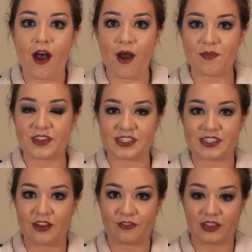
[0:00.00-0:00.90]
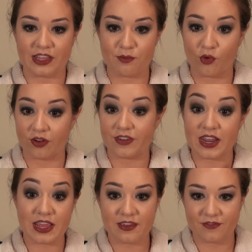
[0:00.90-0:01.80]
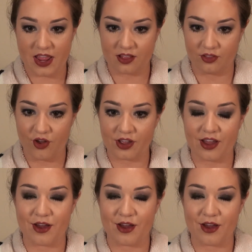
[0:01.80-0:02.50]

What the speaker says: this is definitely more of an evening look,